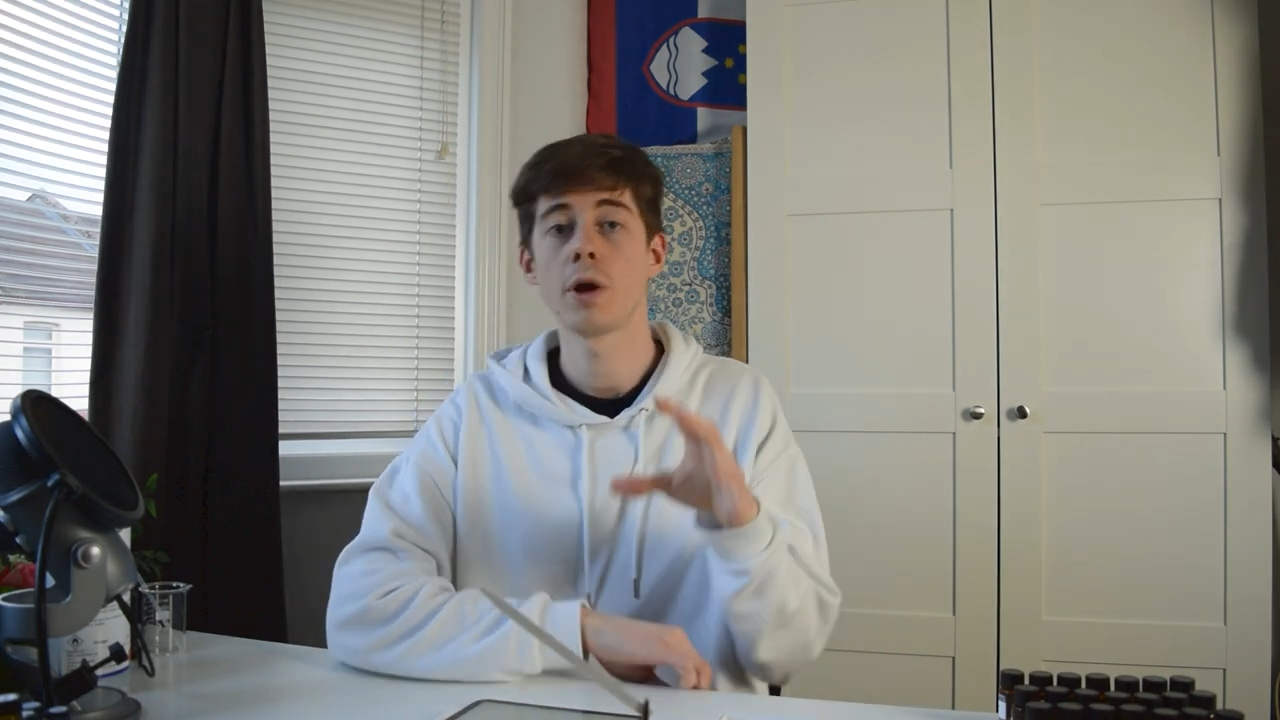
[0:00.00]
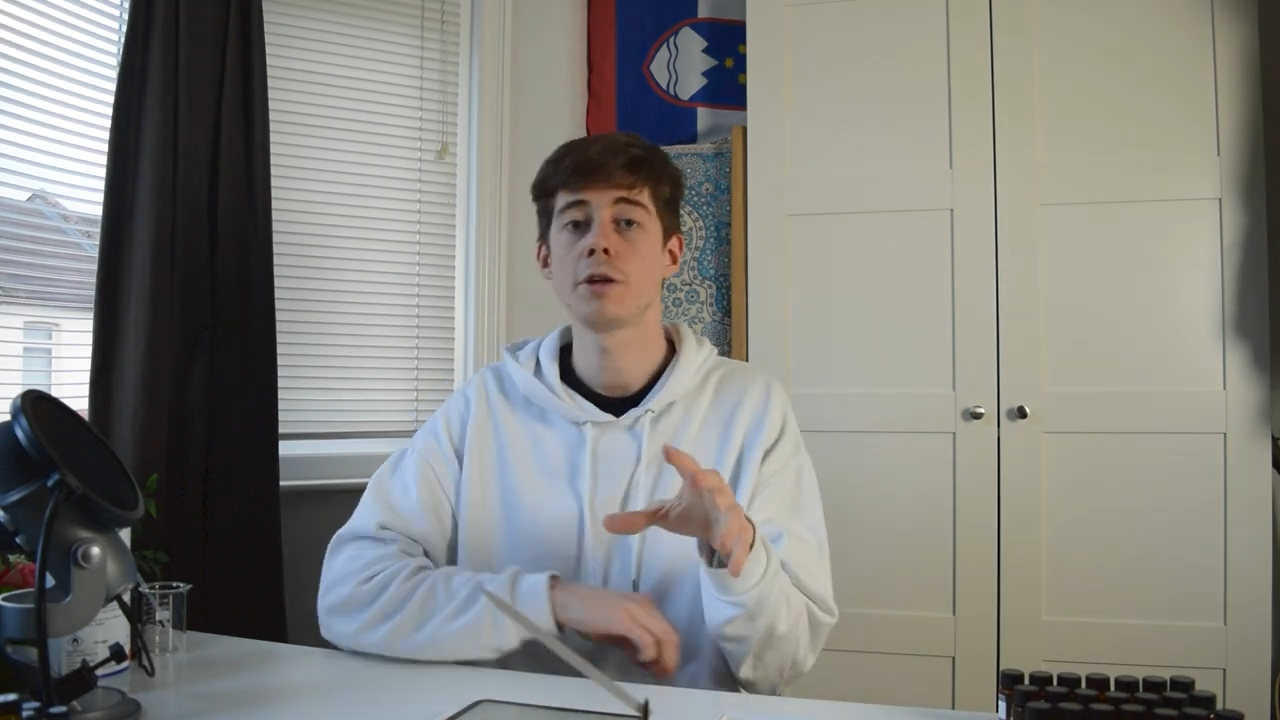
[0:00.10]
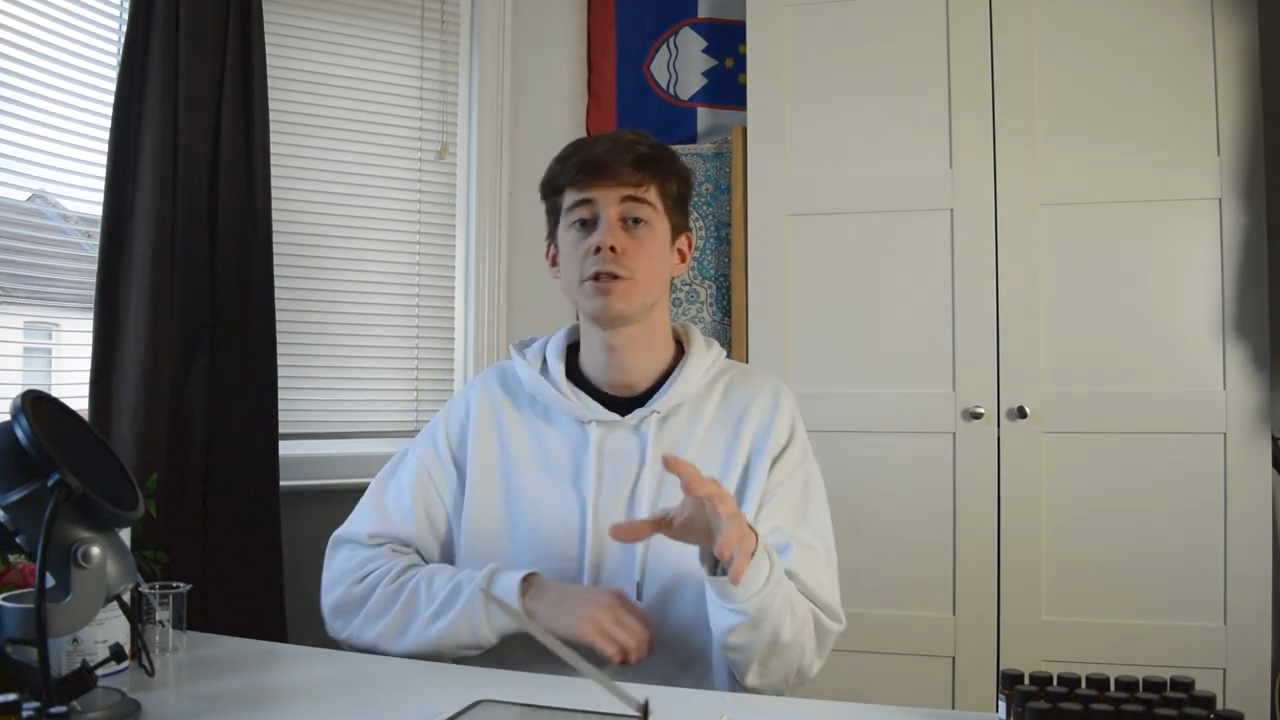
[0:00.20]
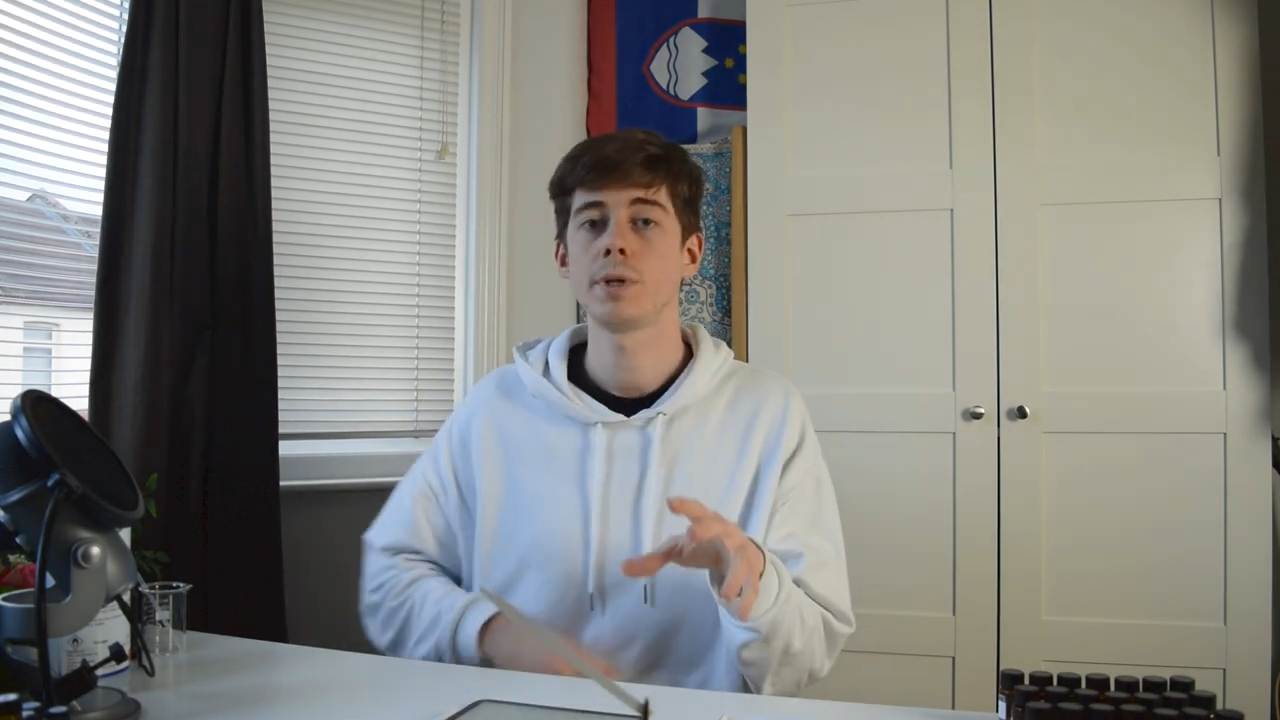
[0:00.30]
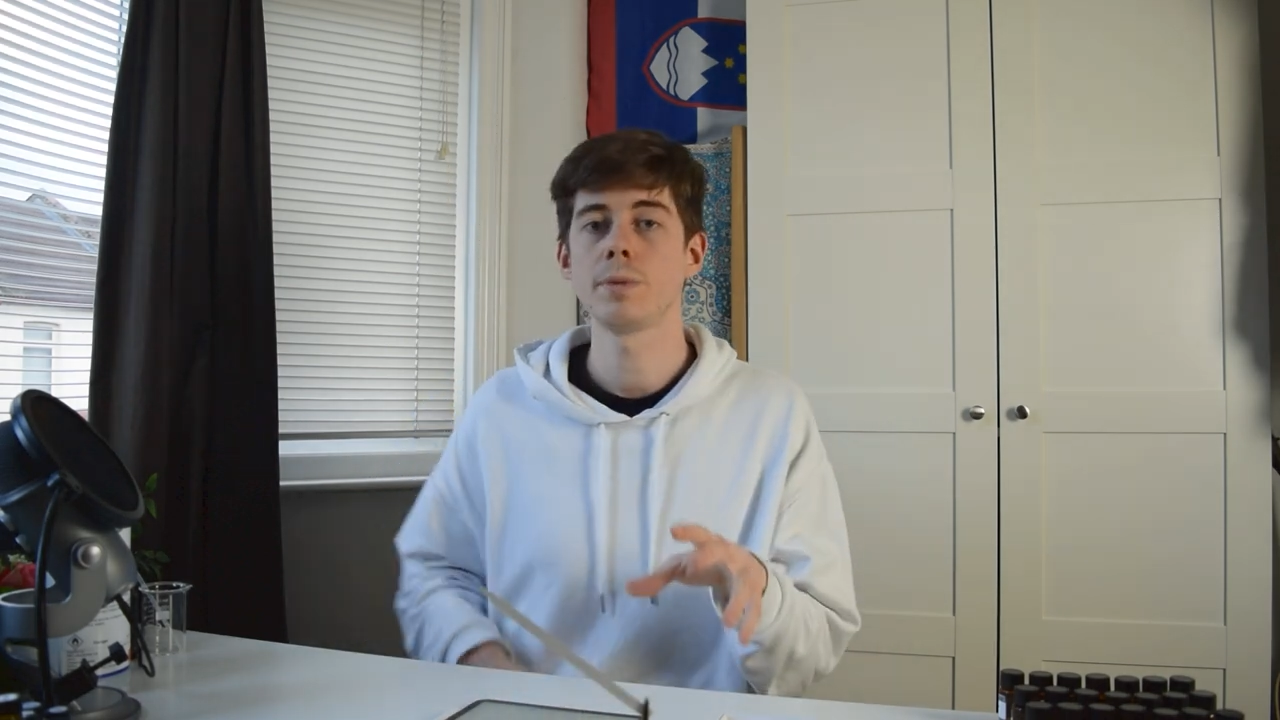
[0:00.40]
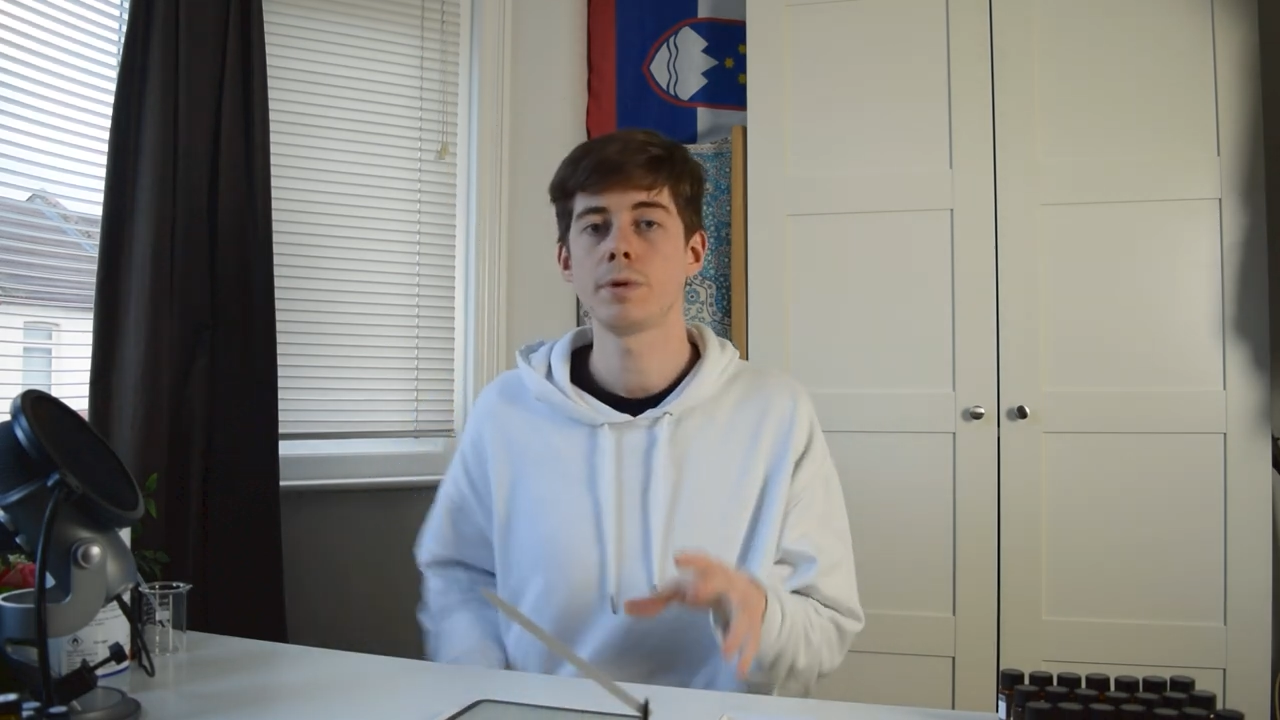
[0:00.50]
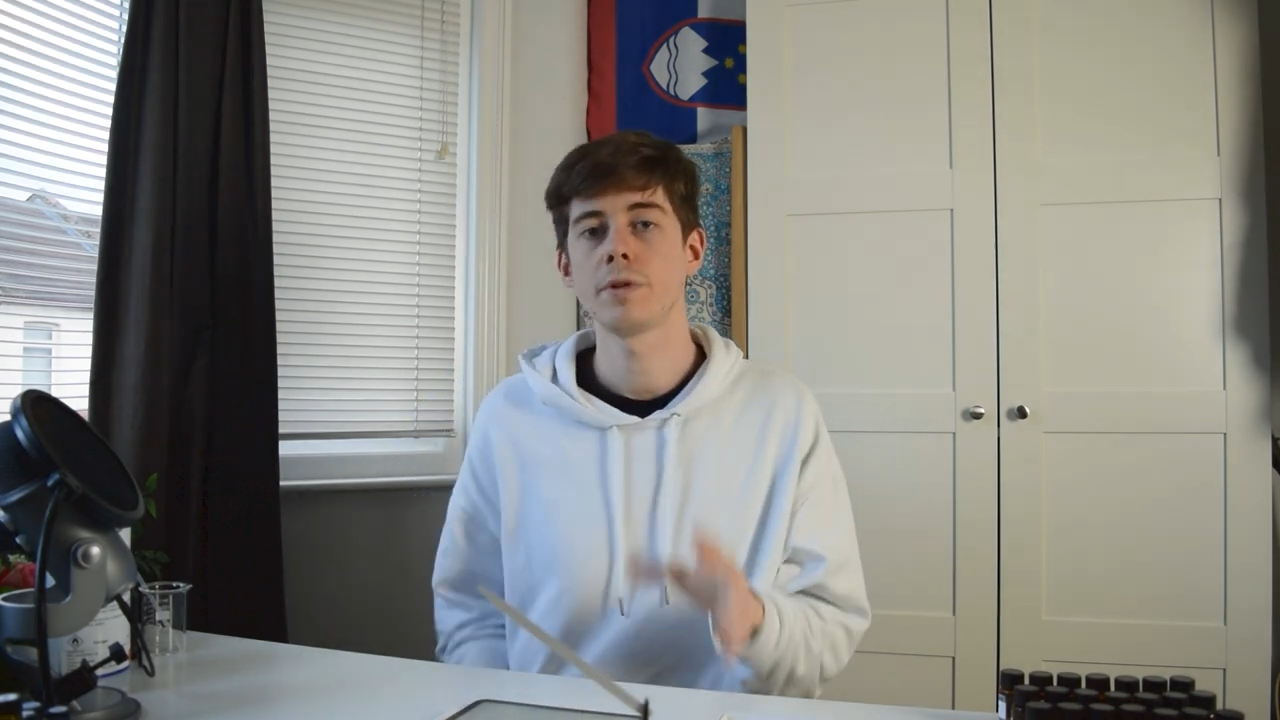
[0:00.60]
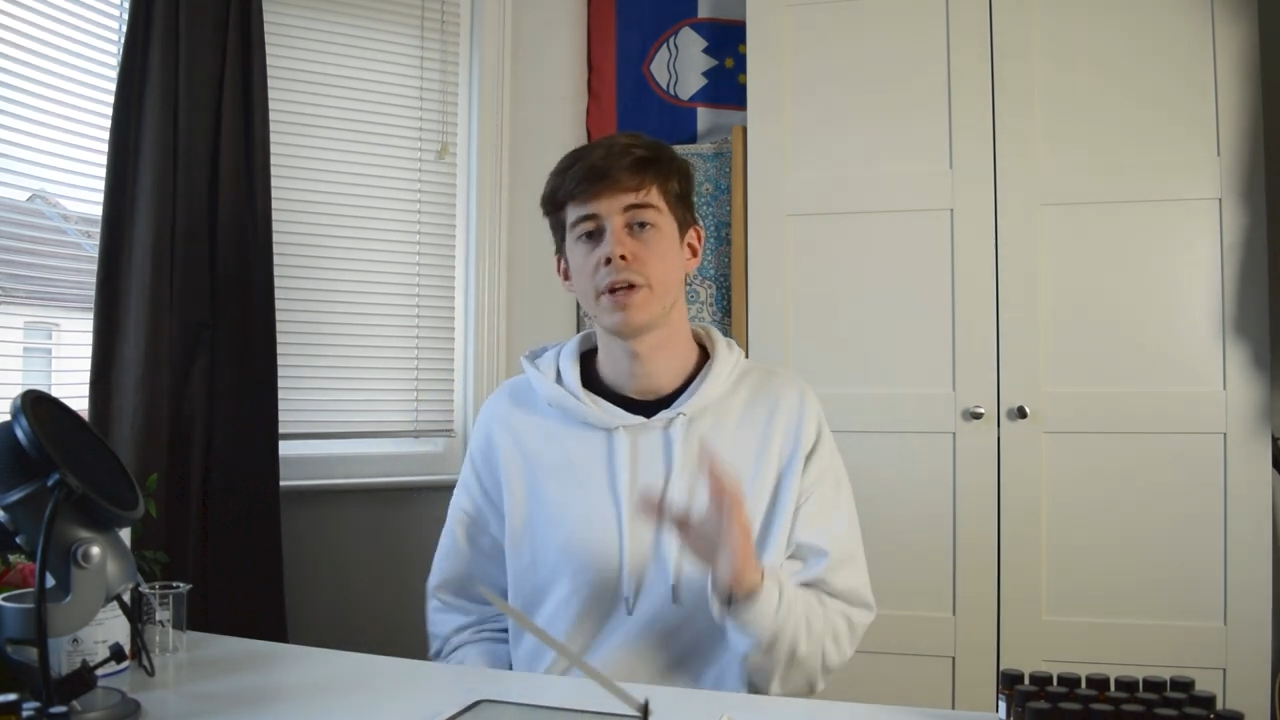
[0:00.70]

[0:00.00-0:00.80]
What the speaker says: of those people,